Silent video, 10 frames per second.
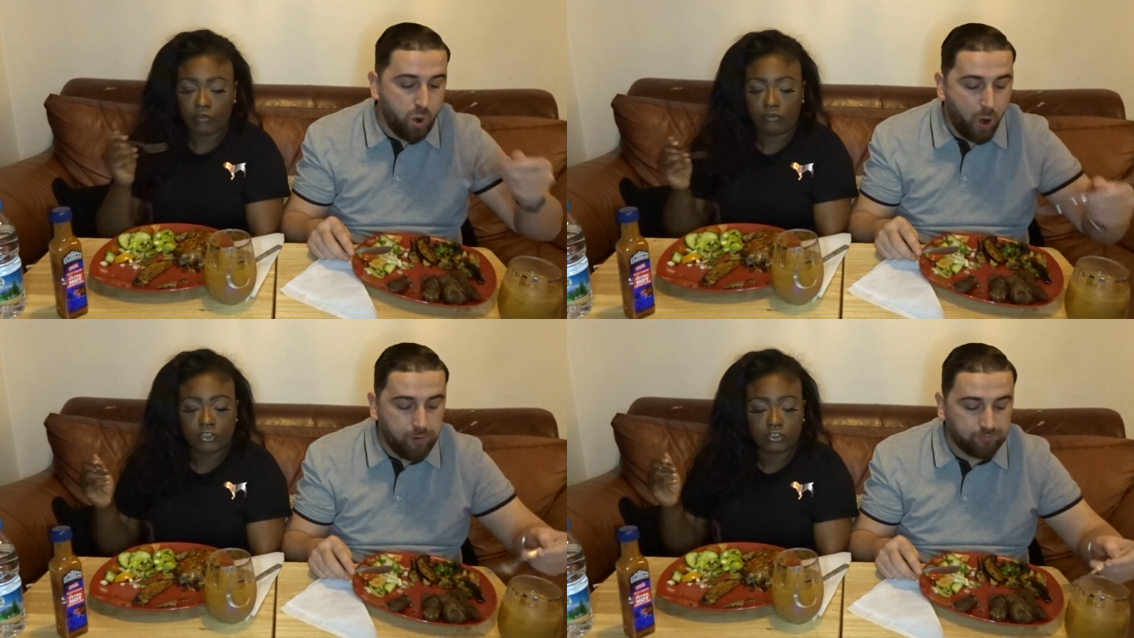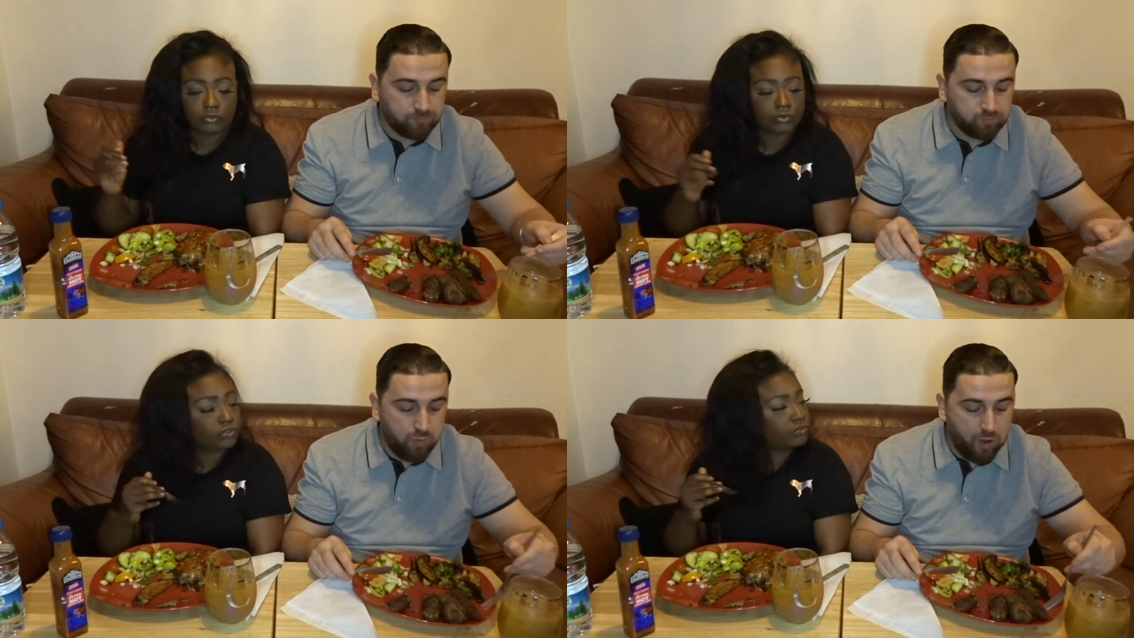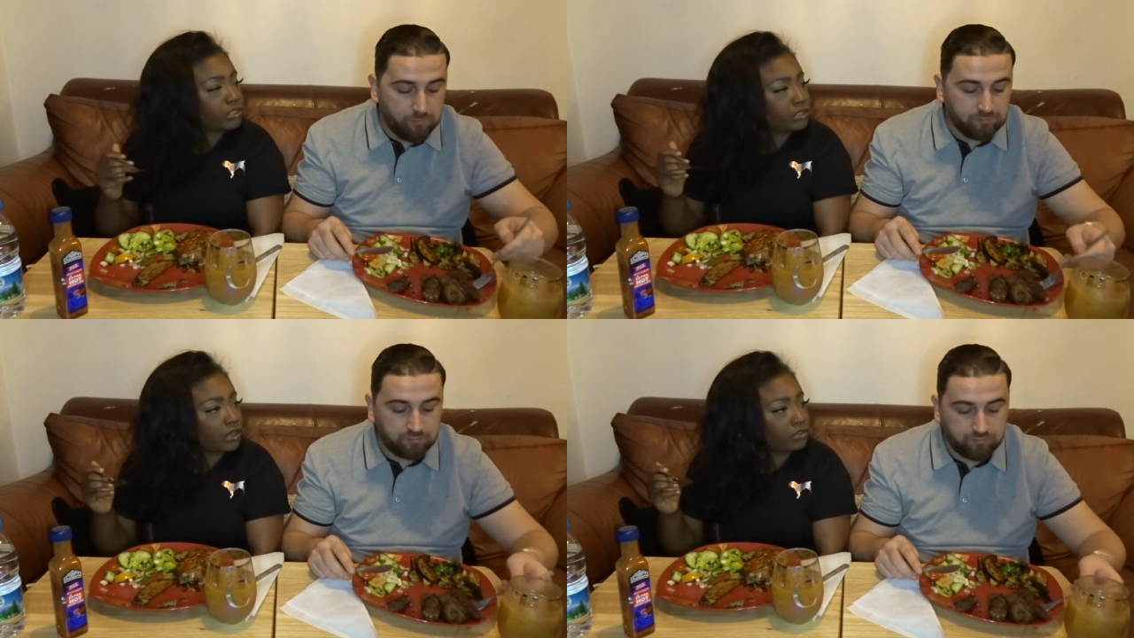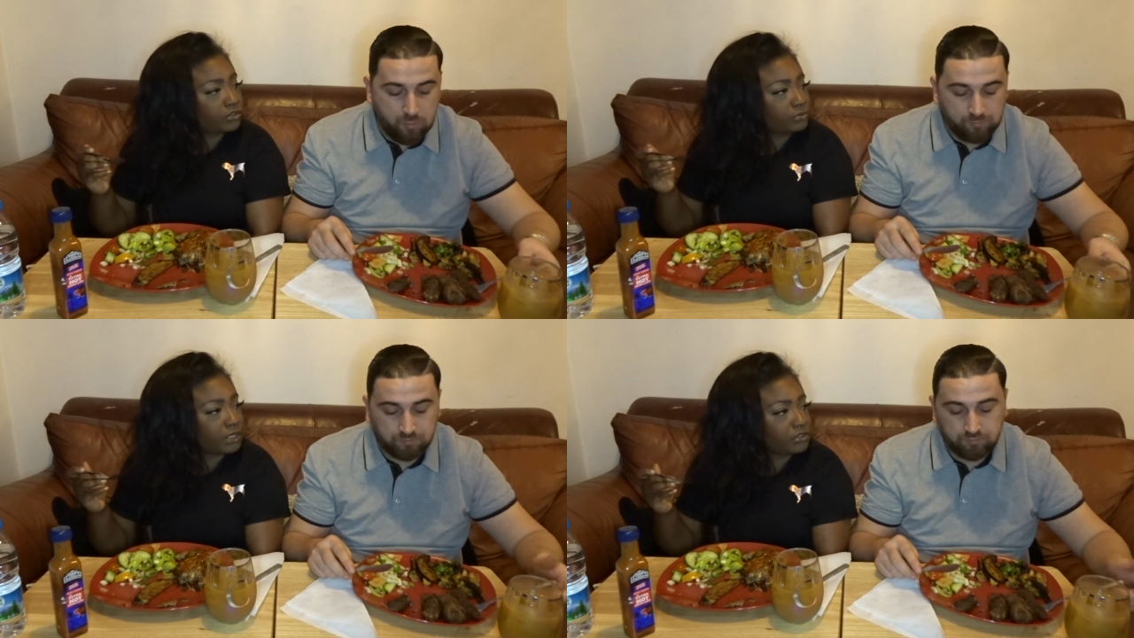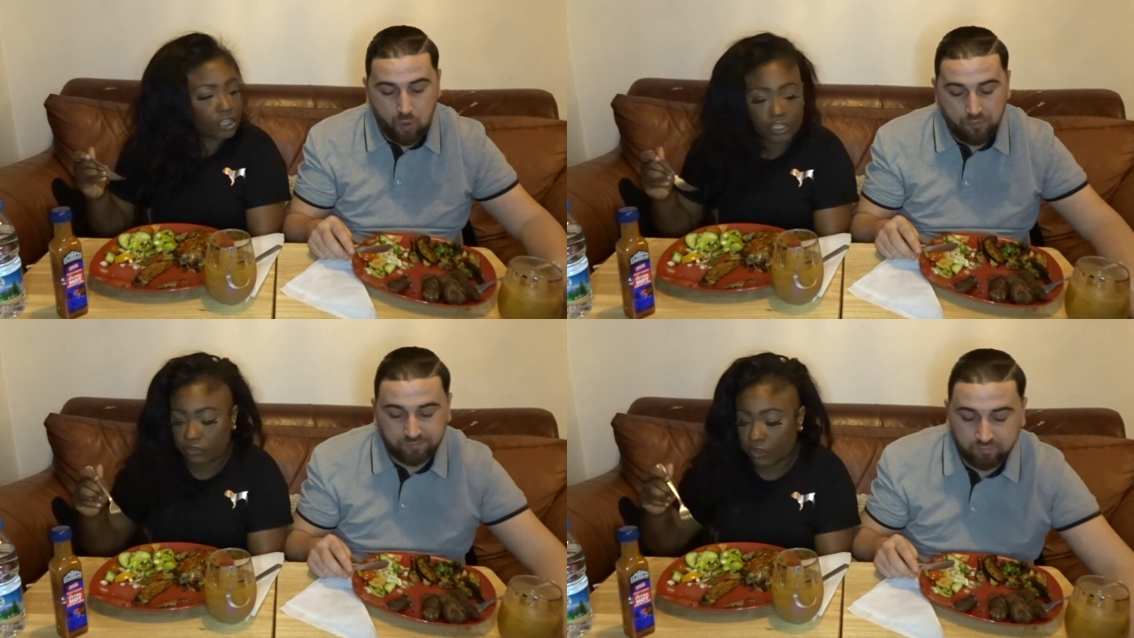Speaker 1: restaurants are really hard to
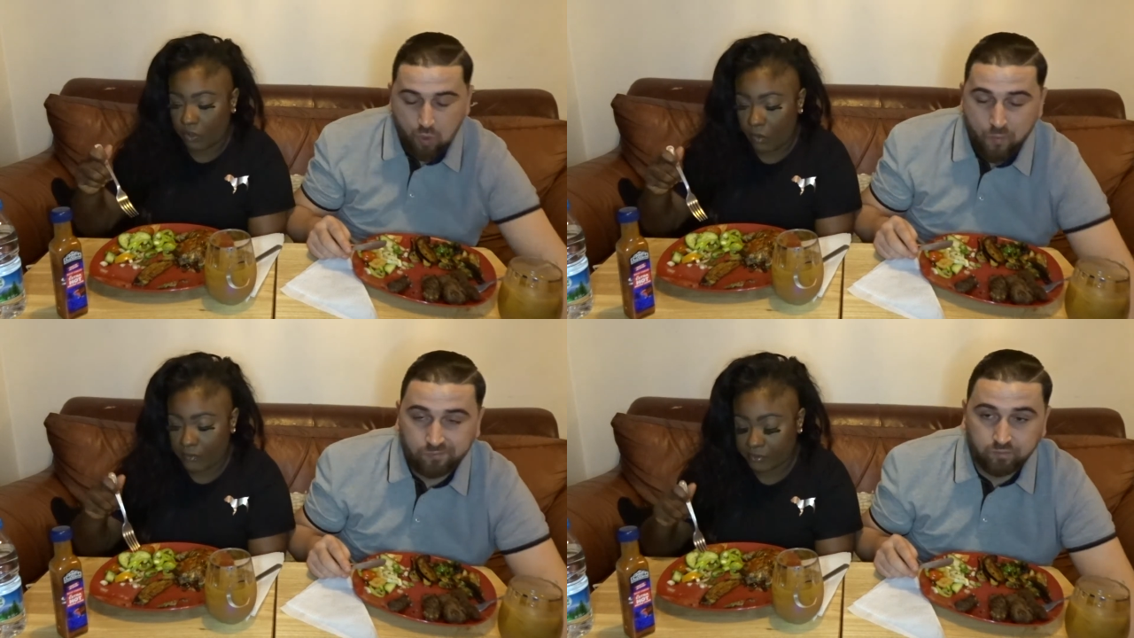maintain though.